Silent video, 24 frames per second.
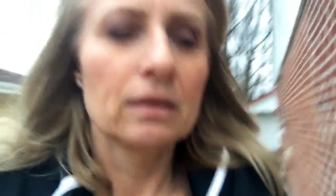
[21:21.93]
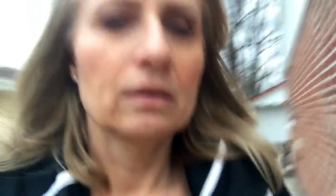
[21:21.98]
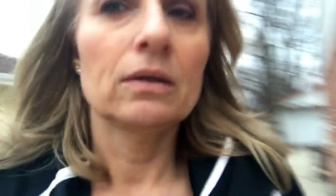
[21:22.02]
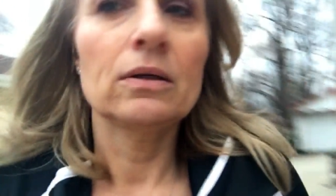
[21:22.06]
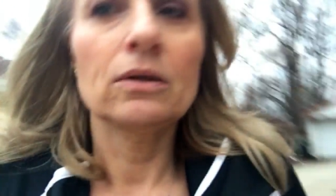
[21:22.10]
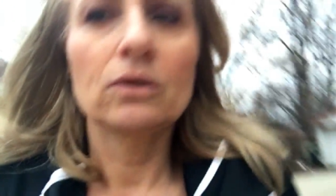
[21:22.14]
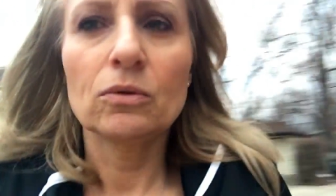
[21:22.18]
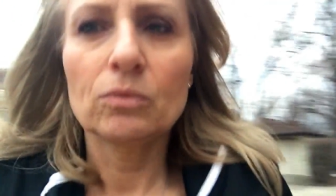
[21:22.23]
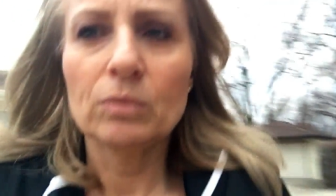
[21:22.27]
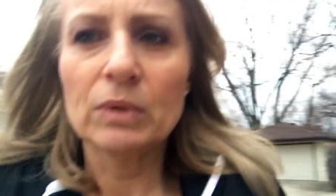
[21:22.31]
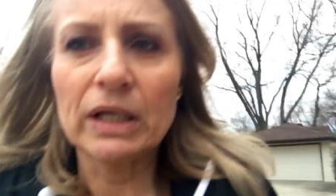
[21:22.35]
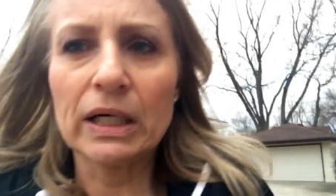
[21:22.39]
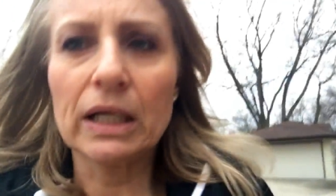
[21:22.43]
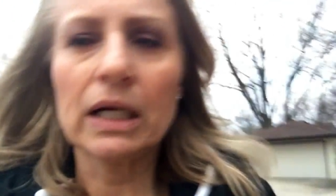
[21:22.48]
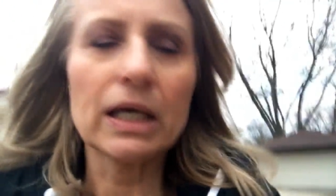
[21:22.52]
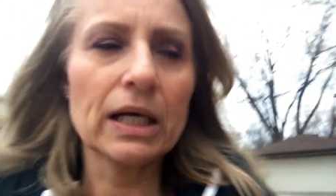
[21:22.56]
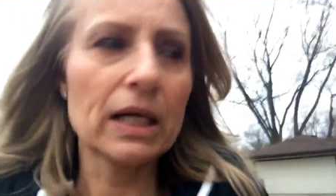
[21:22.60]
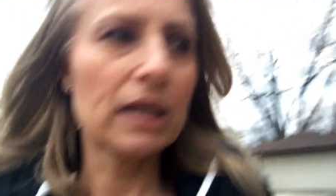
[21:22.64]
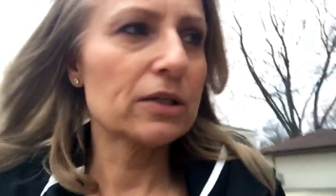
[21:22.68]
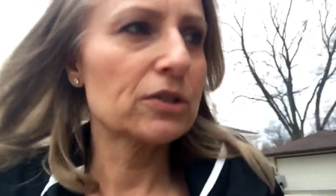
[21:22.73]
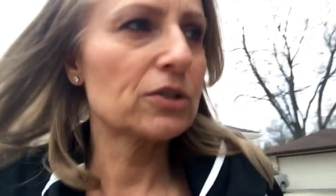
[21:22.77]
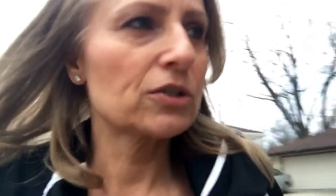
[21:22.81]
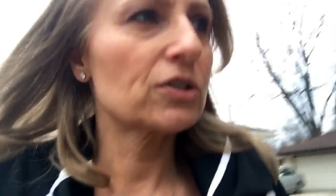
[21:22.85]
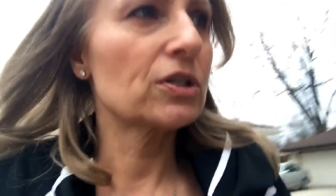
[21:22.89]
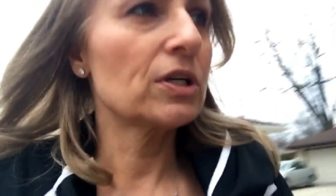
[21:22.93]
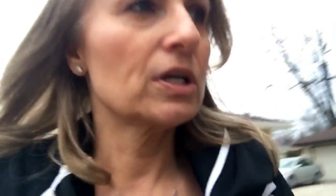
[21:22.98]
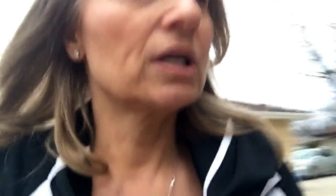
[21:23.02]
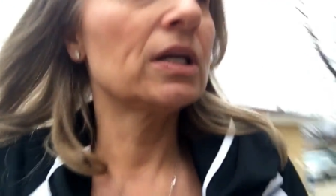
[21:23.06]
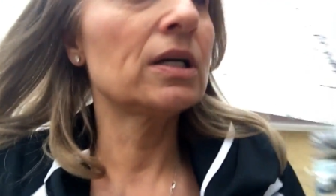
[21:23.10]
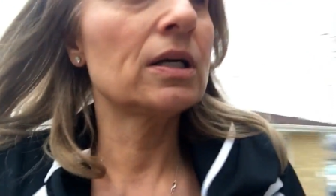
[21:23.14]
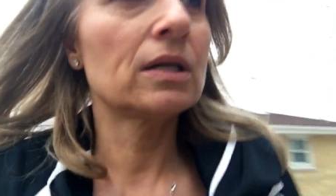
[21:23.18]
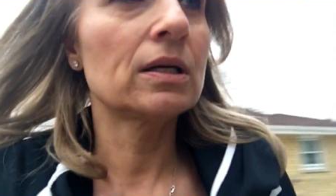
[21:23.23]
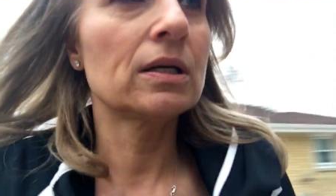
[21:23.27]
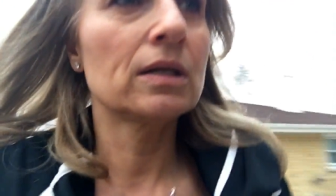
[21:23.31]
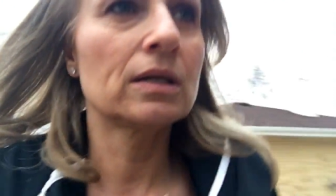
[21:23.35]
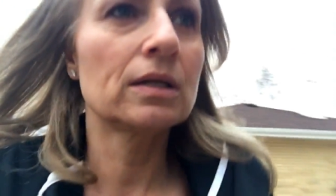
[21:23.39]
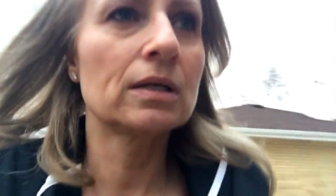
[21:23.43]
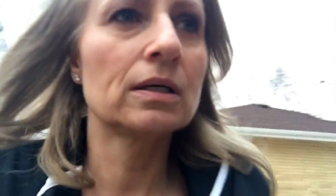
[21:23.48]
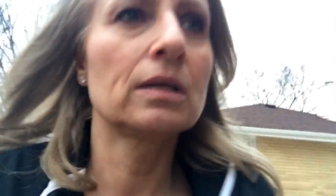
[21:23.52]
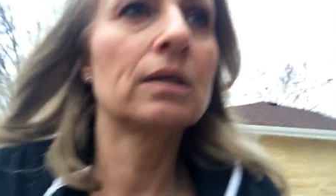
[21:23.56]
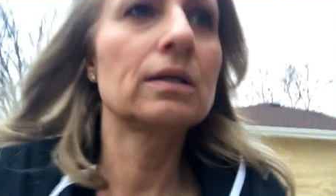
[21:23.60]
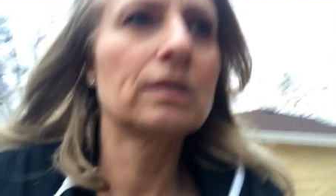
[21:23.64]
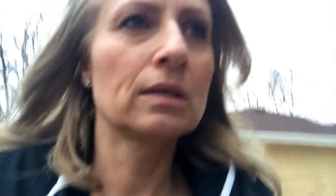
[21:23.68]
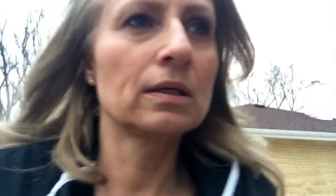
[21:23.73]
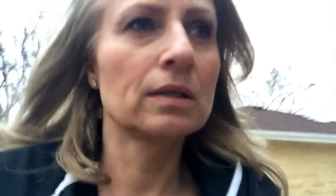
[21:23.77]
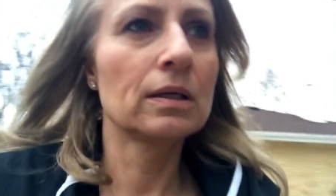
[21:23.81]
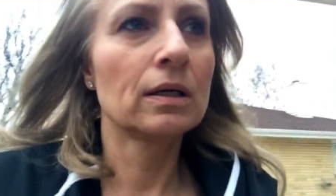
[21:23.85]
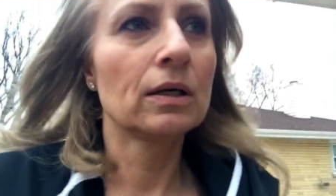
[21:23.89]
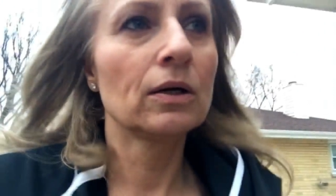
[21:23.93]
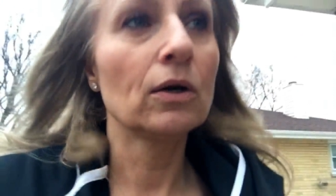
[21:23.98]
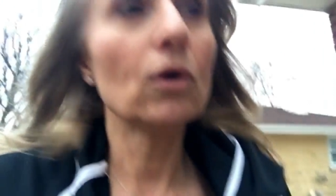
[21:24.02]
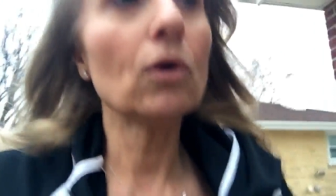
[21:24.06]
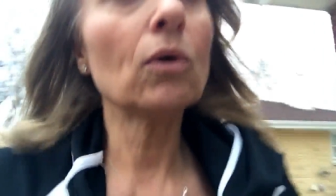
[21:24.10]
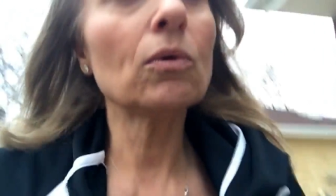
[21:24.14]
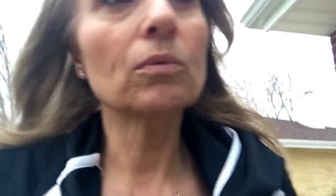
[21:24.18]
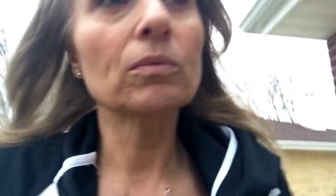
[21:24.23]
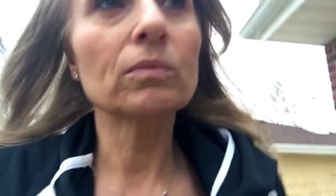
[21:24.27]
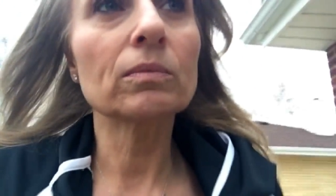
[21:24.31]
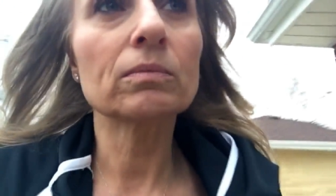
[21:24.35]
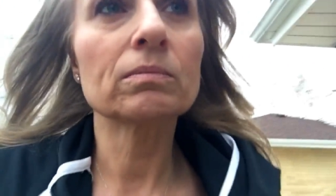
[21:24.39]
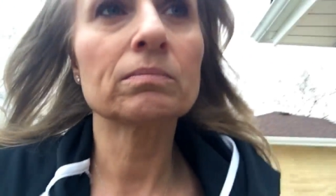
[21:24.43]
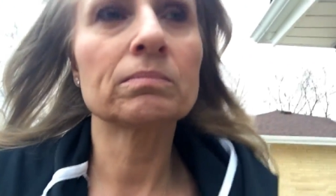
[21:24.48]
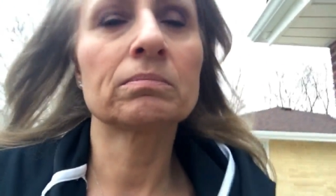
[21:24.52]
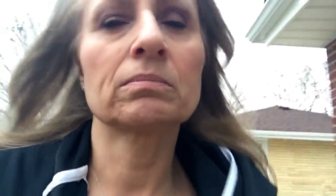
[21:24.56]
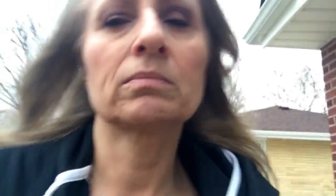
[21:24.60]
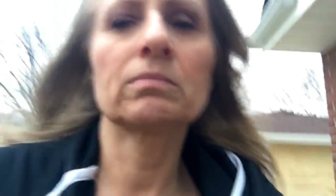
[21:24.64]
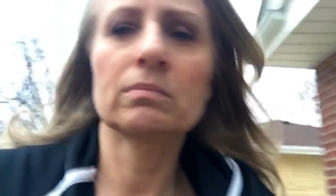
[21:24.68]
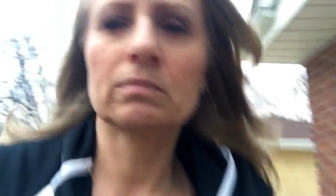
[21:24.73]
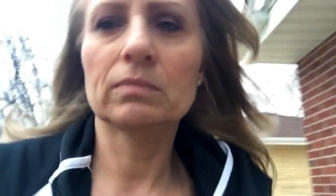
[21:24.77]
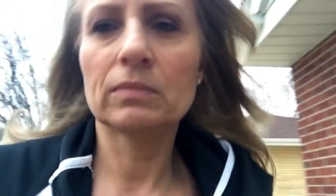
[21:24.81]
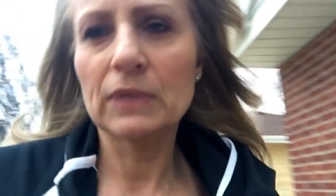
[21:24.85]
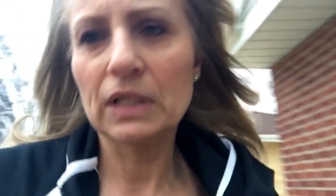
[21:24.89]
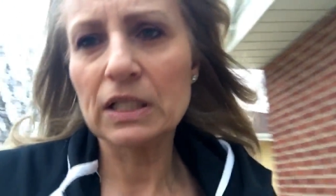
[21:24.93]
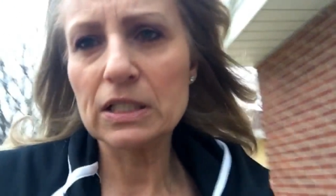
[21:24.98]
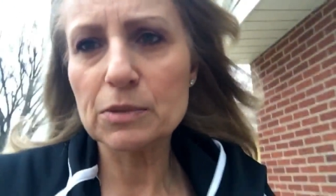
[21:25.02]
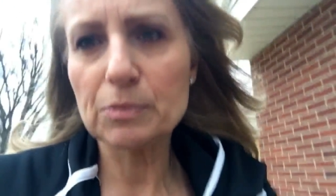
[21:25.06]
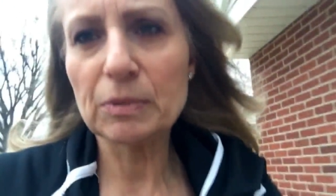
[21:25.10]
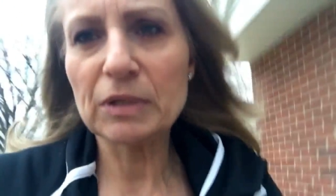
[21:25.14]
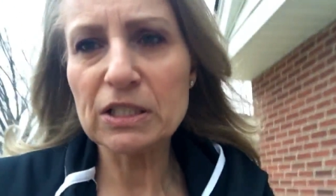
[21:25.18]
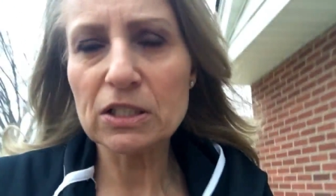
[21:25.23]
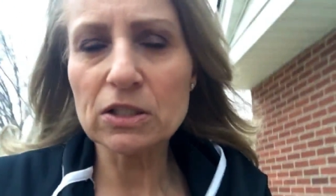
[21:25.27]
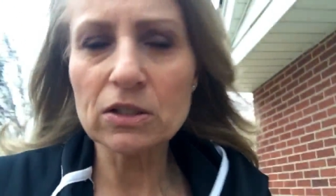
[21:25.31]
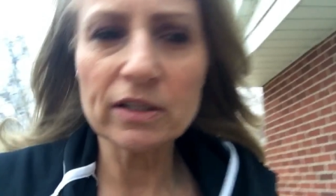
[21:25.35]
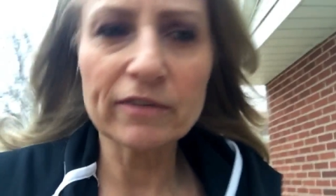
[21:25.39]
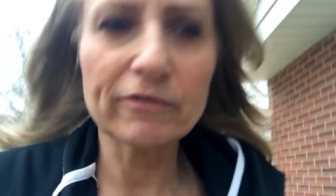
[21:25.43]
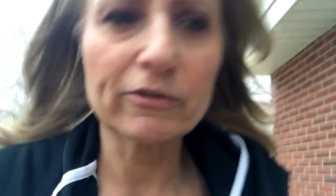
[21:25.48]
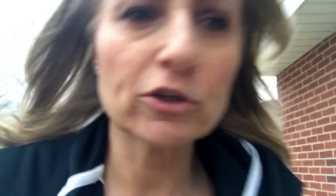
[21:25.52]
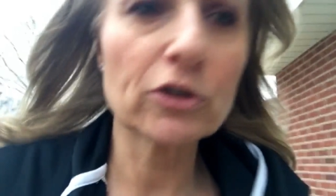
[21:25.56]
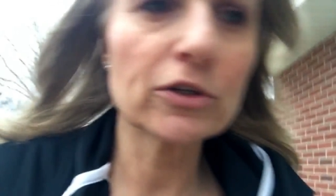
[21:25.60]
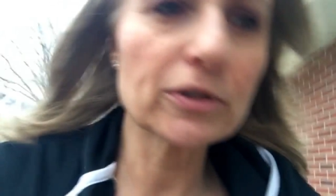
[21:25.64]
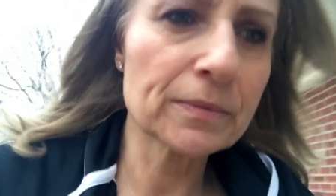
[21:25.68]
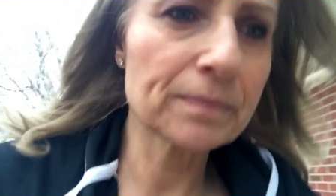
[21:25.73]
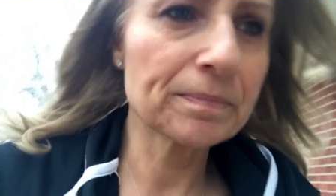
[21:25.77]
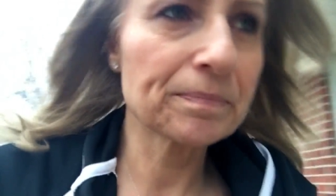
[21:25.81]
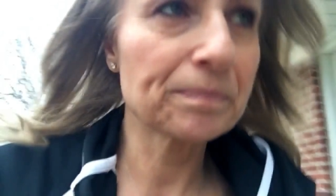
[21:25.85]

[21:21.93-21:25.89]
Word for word: Oh my gosh. Oh, it's been delivered.